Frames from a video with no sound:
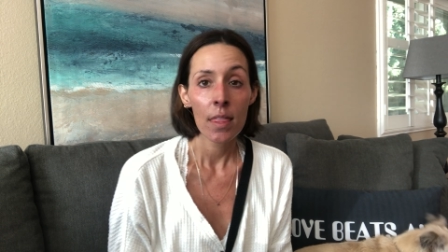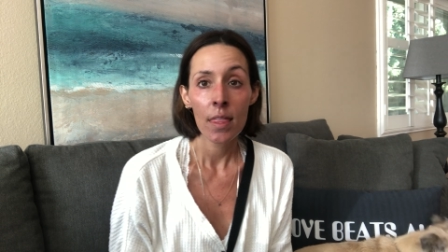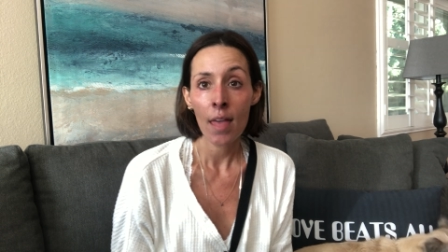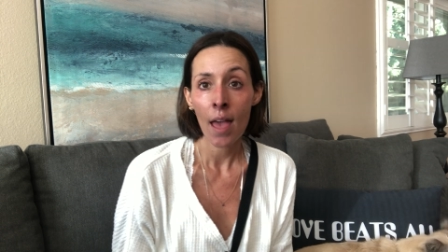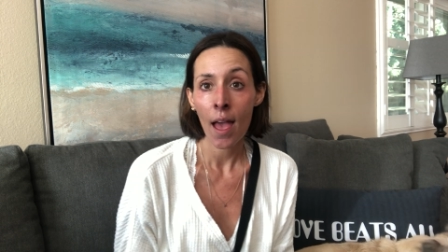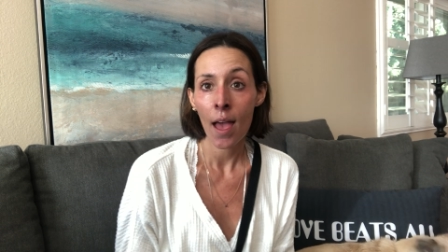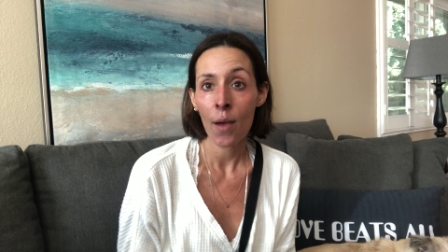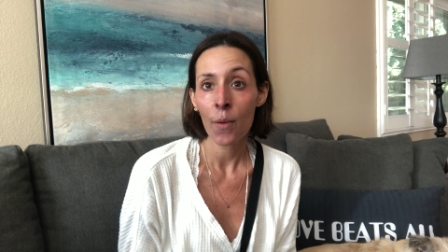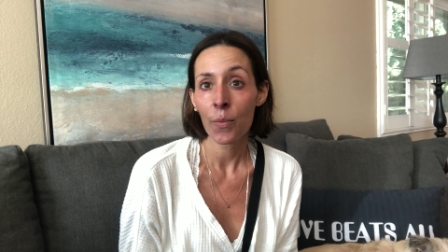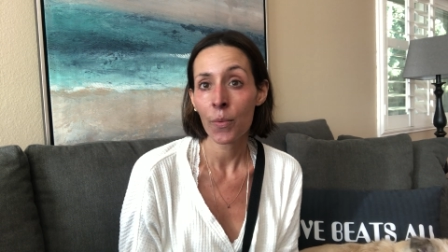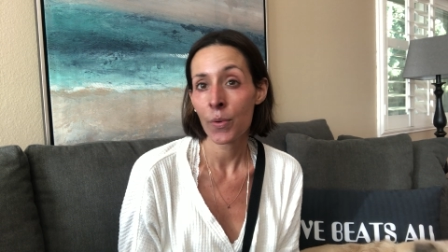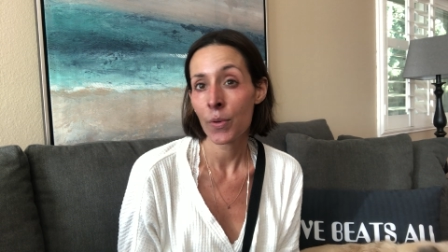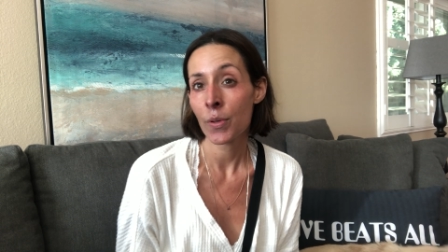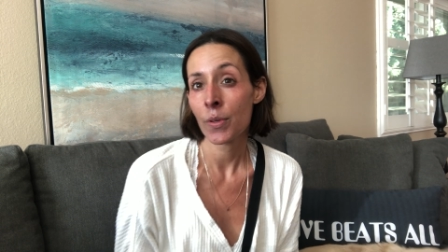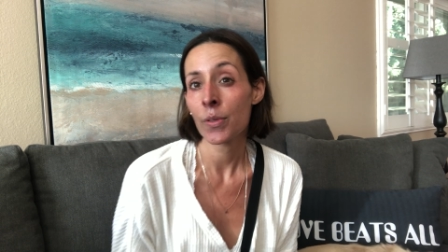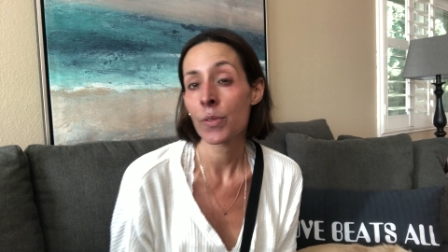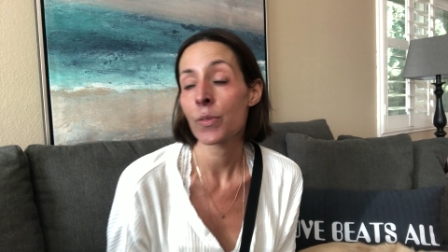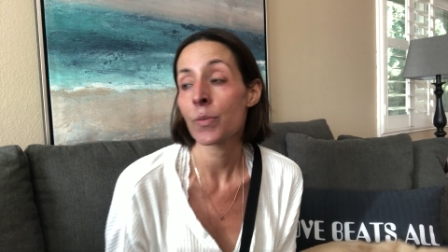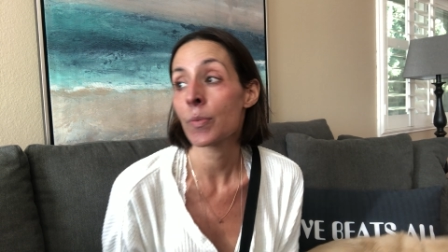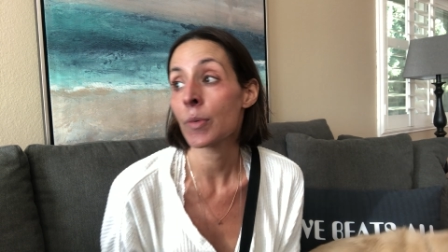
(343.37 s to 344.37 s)
That
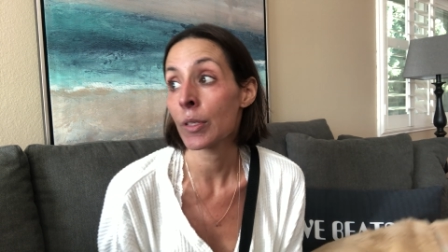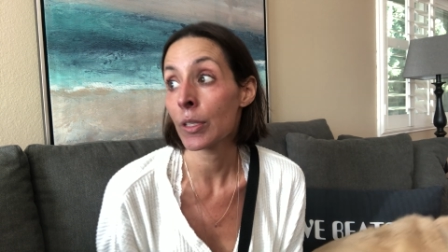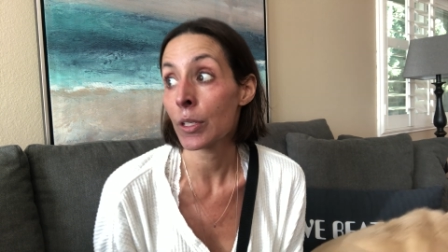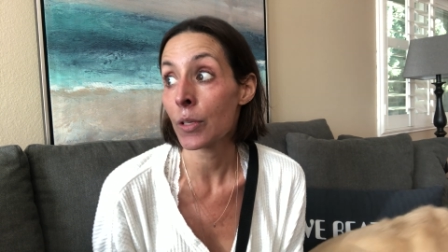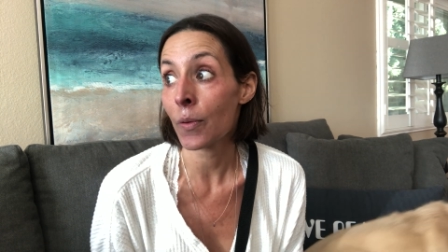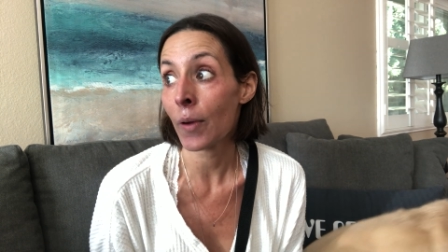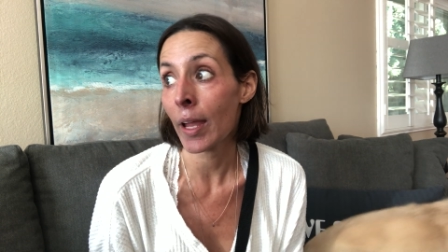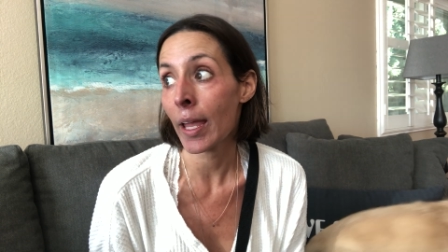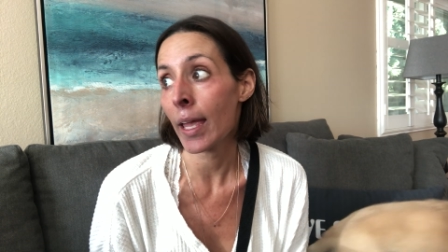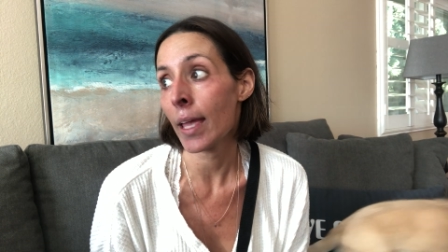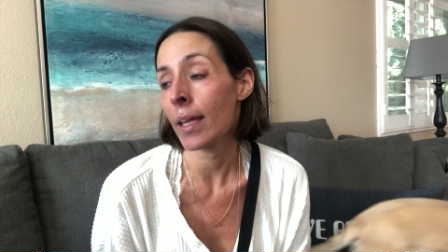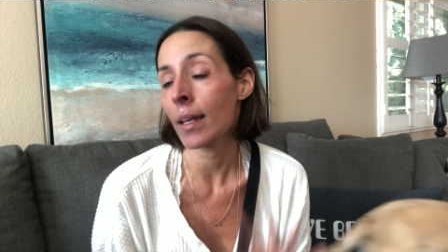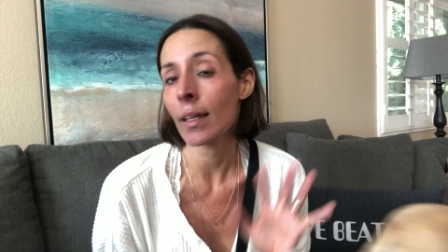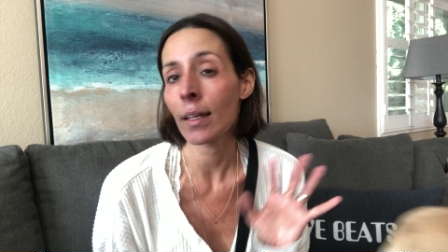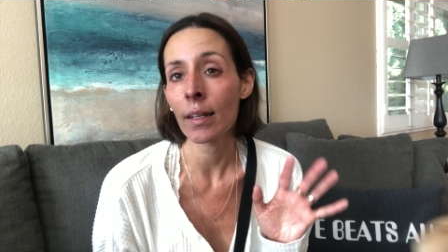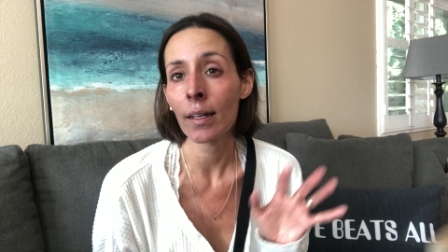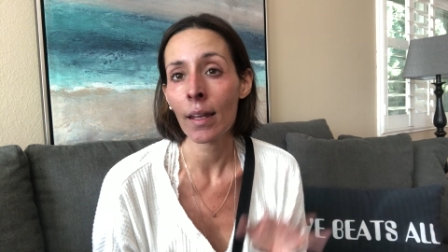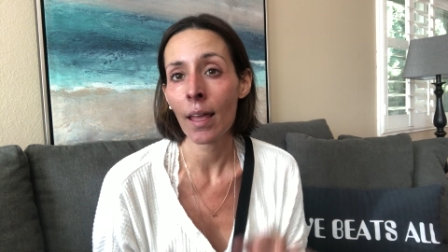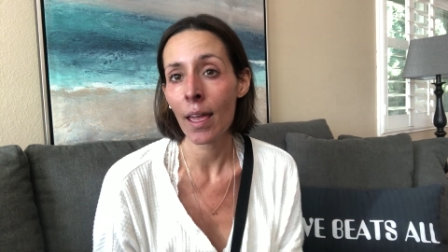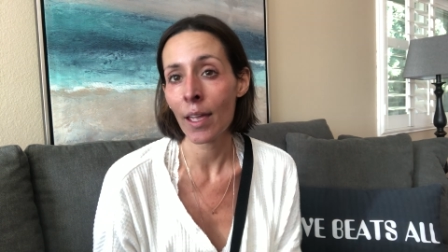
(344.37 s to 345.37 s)
was really great,
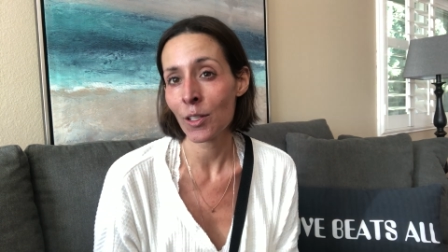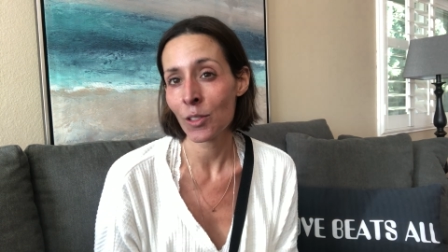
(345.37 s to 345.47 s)
and